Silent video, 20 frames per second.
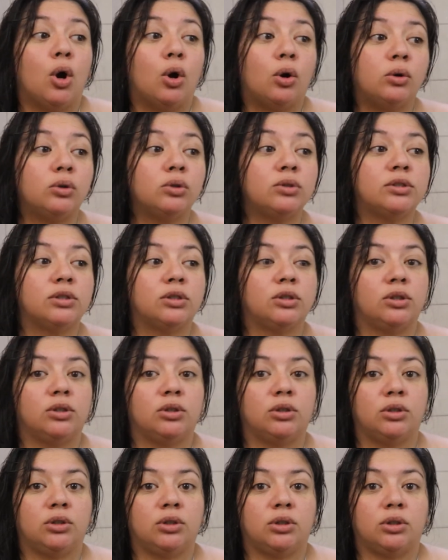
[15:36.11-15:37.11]

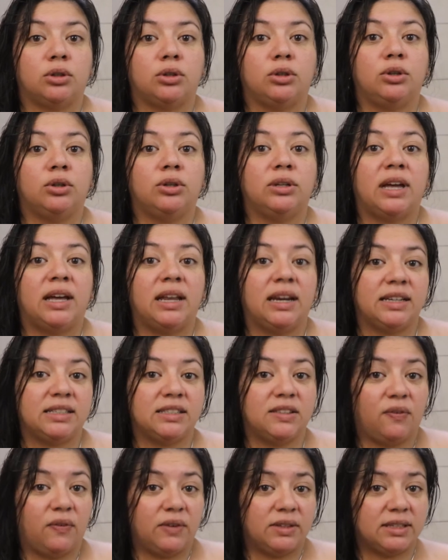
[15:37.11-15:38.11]
older or you're not
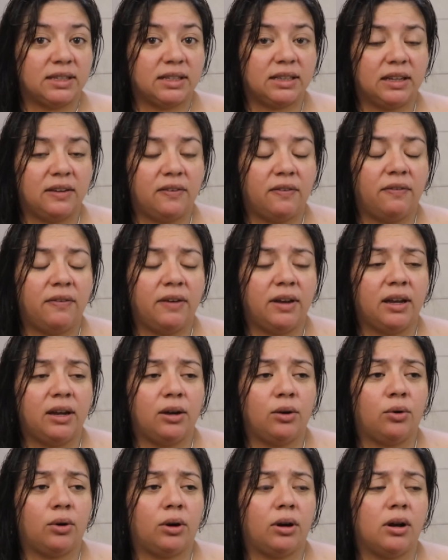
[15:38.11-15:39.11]
as physically
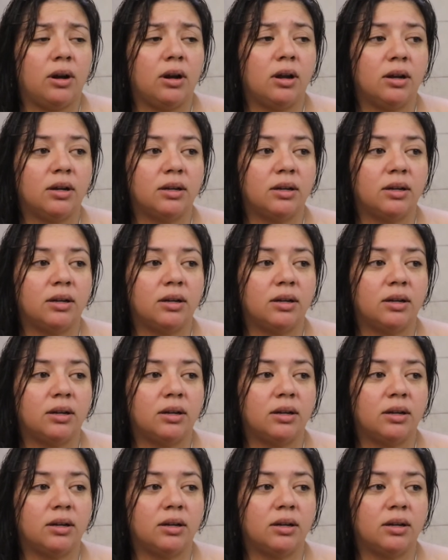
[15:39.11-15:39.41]
fit, or